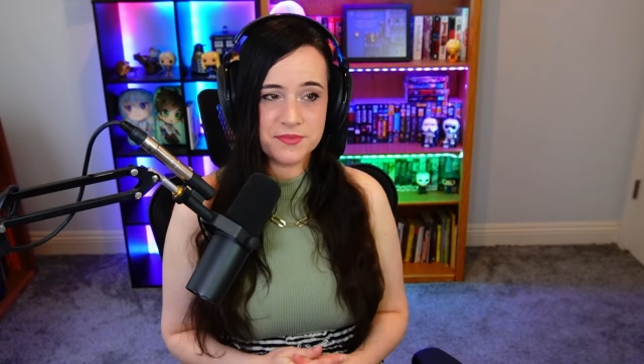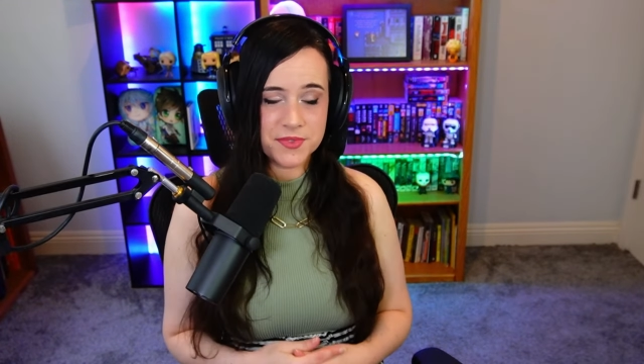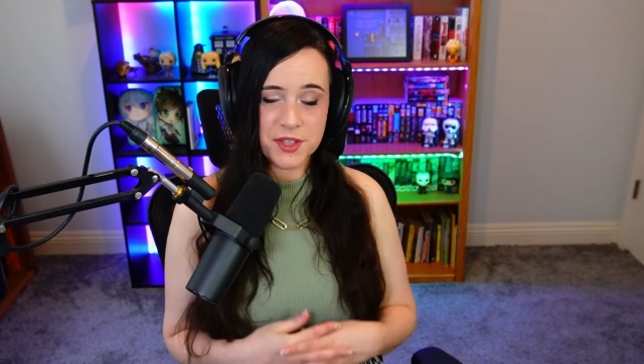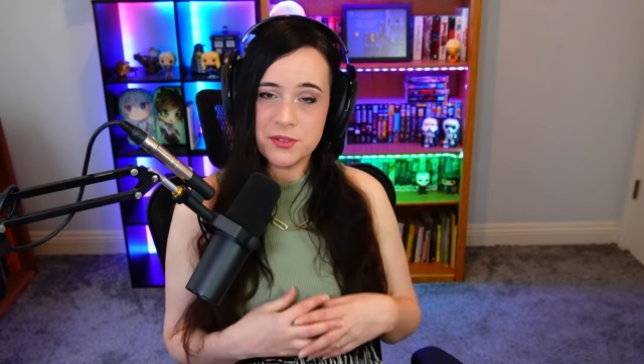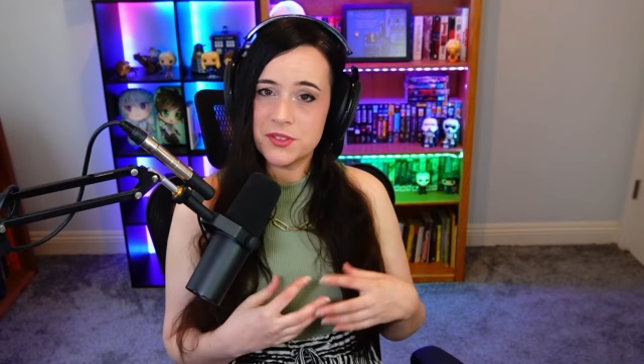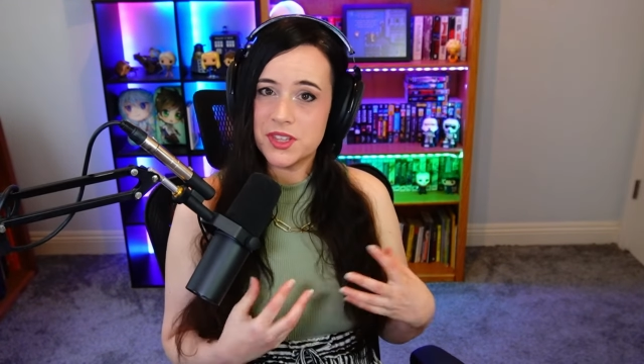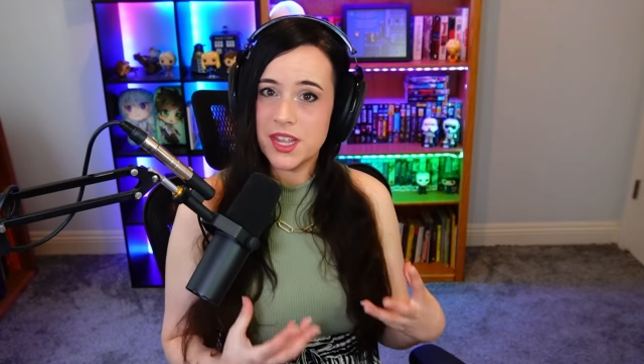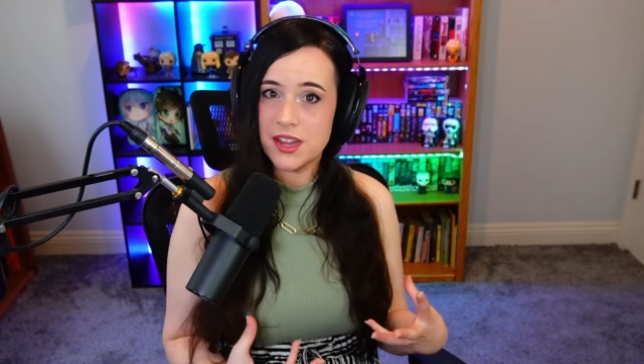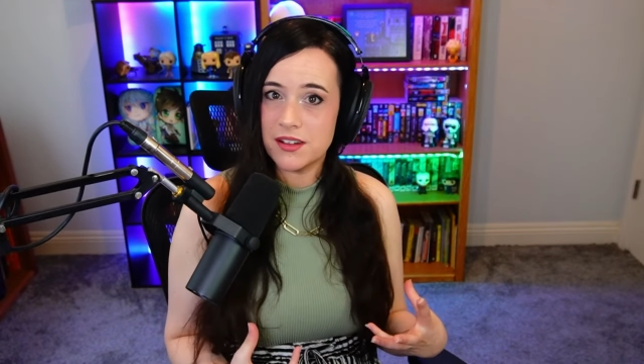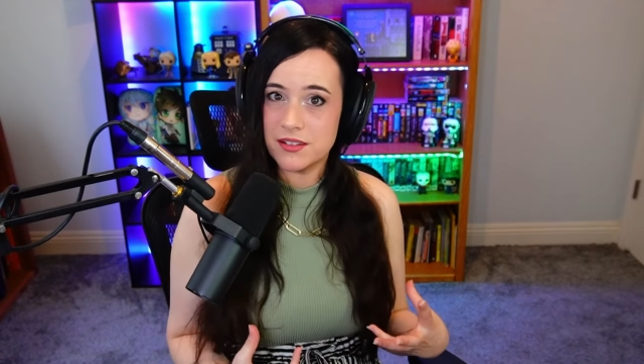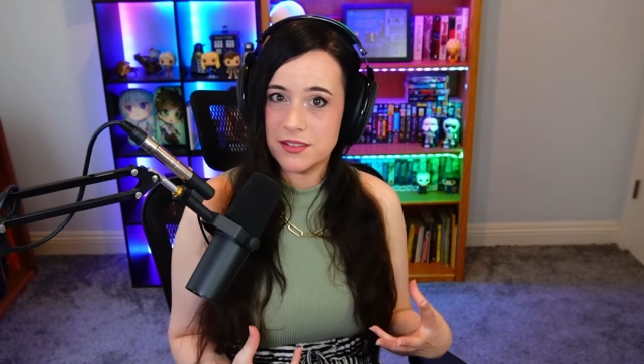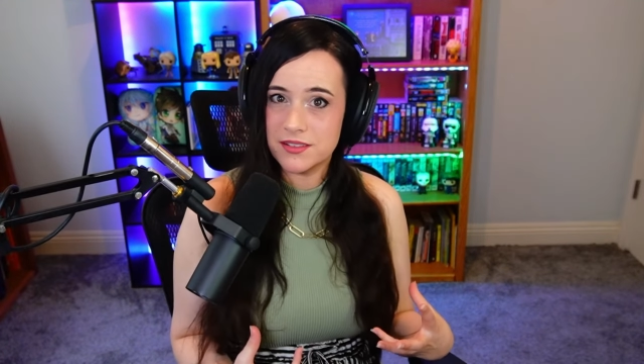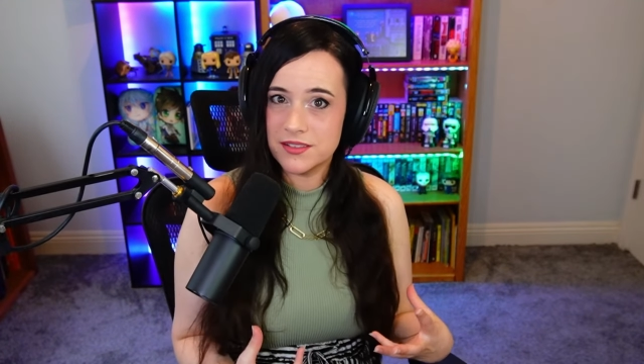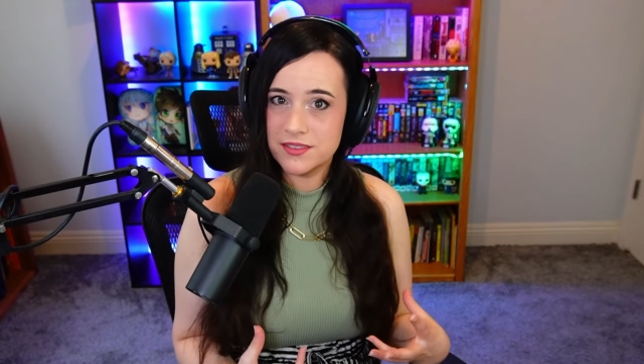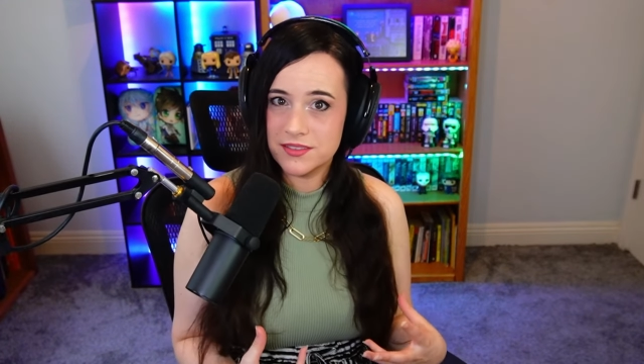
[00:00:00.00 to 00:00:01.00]
They're
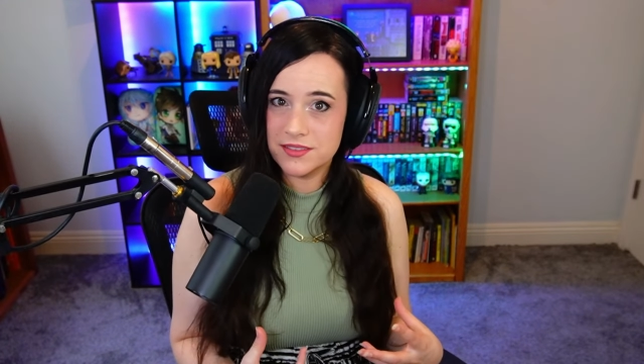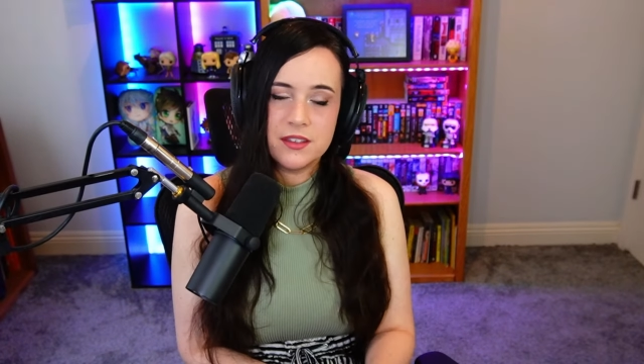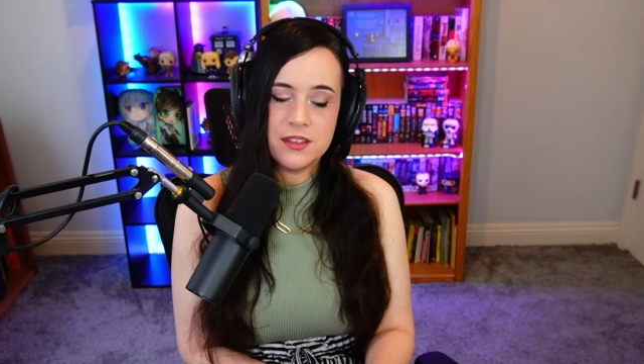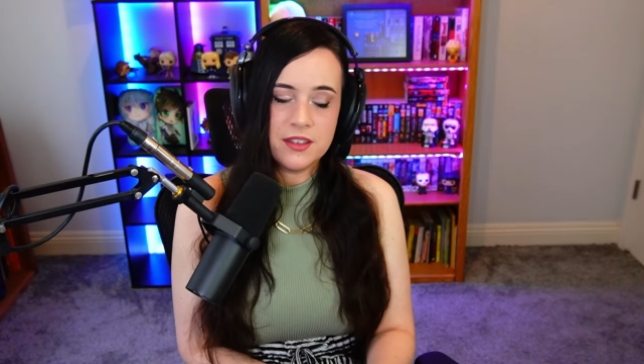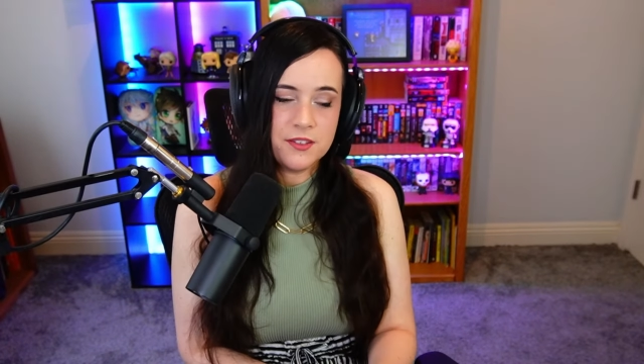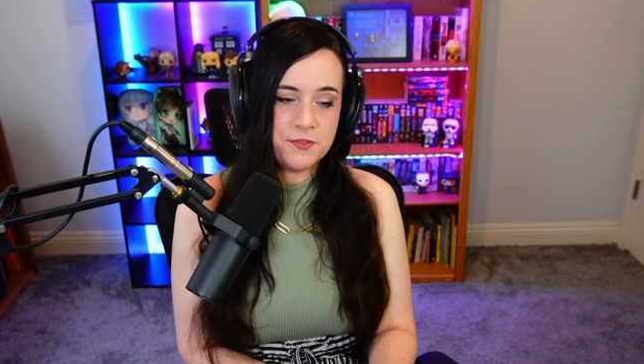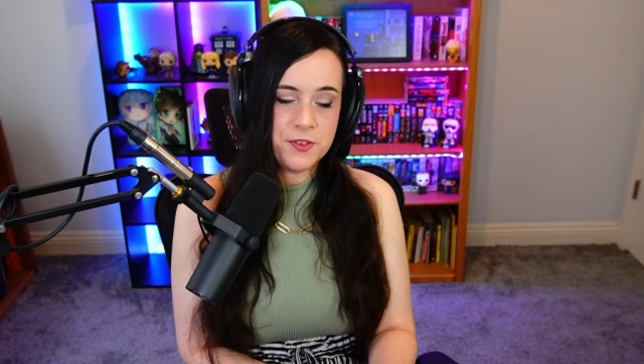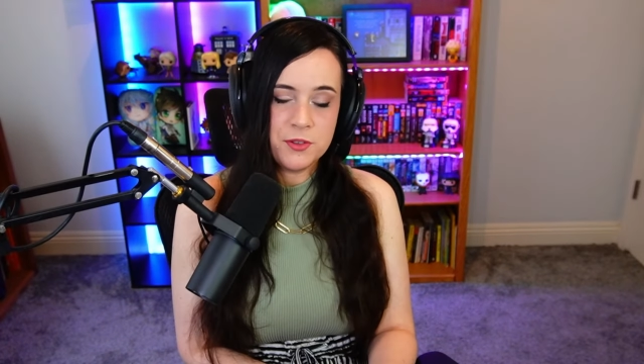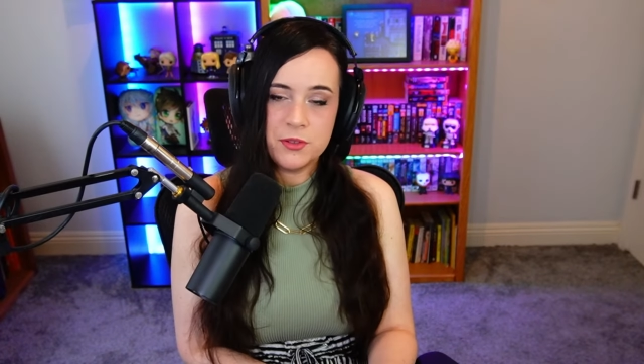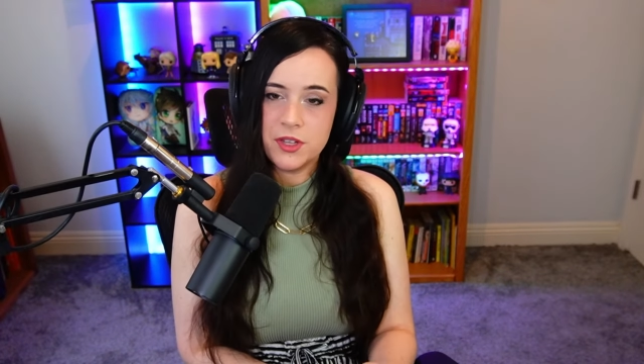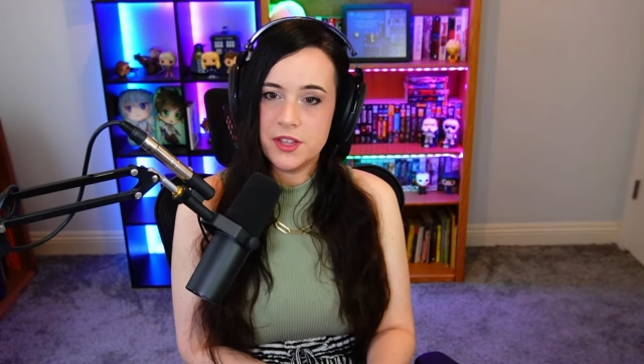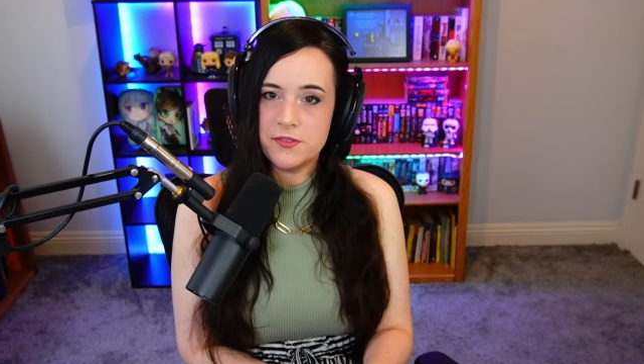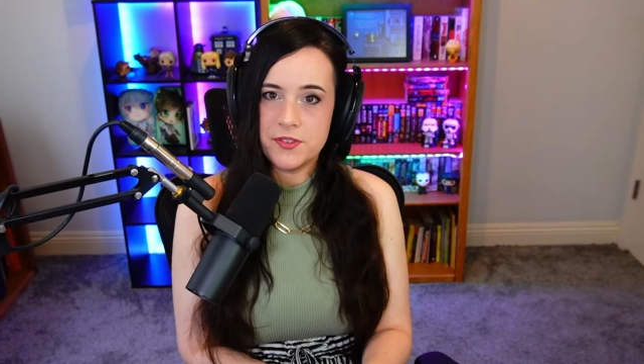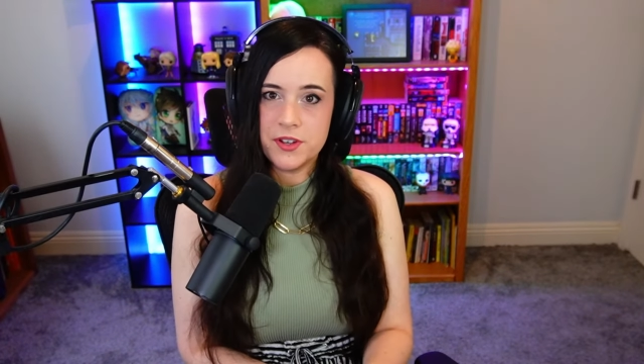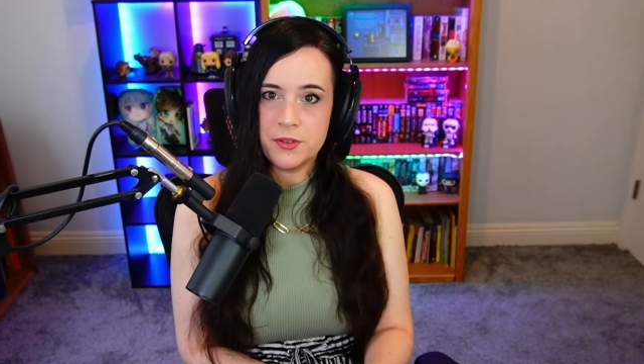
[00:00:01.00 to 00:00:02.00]
there. If you
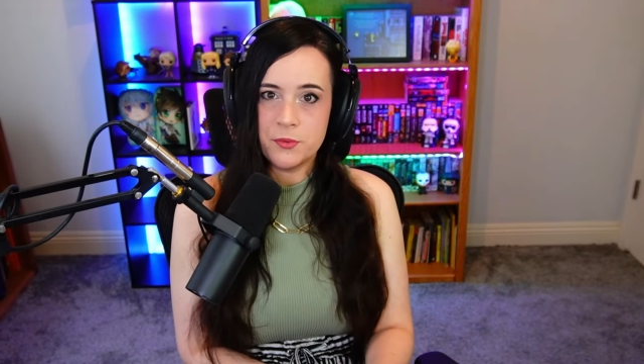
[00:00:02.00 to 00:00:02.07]
live in a